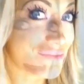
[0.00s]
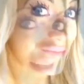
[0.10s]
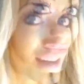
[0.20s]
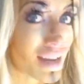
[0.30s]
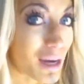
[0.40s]

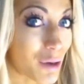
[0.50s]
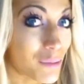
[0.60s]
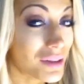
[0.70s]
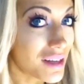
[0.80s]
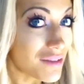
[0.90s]
Now,
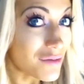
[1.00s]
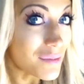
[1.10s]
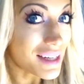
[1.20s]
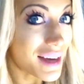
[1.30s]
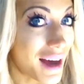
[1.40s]
believe
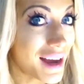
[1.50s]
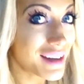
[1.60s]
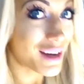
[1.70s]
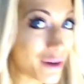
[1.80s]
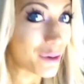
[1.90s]
me, I
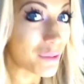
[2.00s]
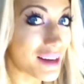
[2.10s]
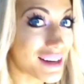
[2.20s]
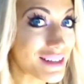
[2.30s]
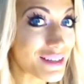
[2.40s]
know
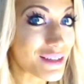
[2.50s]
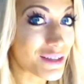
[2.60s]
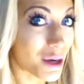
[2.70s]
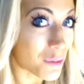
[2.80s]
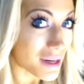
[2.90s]
it is
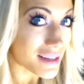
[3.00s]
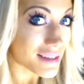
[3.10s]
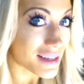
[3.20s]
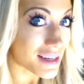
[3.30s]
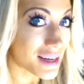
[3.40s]
so
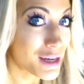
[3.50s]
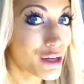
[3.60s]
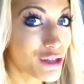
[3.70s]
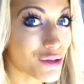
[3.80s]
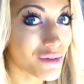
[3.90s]
easy
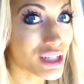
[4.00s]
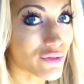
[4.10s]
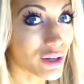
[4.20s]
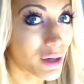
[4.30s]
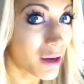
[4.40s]
to reach
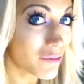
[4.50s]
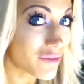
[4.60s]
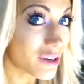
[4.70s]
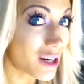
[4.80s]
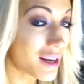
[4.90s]
for
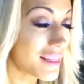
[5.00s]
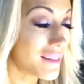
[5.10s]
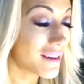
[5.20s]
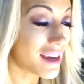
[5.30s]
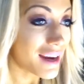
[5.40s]
comfort
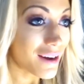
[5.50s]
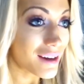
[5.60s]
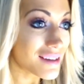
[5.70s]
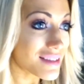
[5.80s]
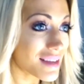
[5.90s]
in the
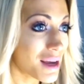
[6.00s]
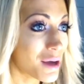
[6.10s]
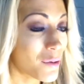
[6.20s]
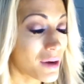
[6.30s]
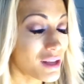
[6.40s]
chaos.
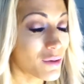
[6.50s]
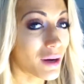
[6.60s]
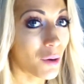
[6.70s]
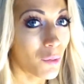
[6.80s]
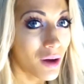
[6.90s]
When you
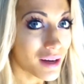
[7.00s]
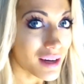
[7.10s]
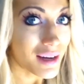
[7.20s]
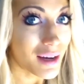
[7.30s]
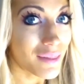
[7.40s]
are
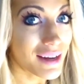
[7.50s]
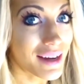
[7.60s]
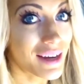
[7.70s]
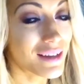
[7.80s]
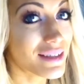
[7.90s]
walking down the
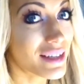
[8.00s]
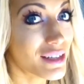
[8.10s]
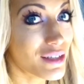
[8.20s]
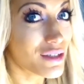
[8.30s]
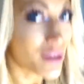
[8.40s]
aisles, it
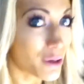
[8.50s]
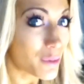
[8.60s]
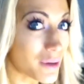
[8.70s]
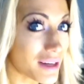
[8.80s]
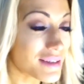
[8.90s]
is so
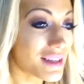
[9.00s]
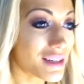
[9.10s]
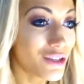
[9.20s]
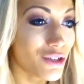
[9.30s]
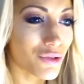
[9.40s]
easy
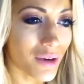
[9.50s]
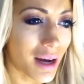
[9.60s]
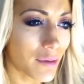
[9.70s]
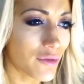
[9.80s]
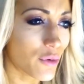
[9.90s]
to just
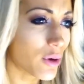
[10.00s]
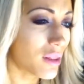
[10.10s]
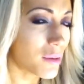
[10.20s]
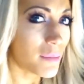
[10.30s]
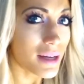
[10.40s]
grab for
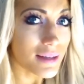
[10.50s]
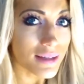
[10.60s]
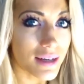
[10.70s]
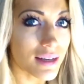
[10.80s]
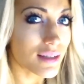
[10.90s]
the
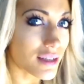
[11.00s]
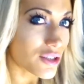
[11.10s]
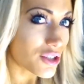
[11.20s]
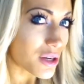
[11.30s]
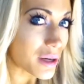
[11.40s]
pizzas, the
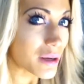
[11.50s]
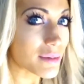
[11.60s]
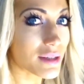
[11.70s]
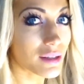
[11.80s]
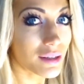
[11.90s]
chips,
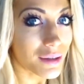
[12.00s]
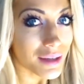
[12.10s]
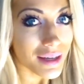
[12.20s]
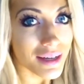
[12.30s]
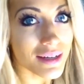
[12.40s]
the
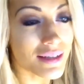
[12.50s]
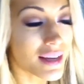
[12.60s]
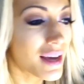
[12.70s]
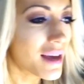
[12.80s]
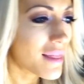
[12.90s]
cookies,
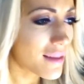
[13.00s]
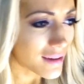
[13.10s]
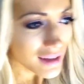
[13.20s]
the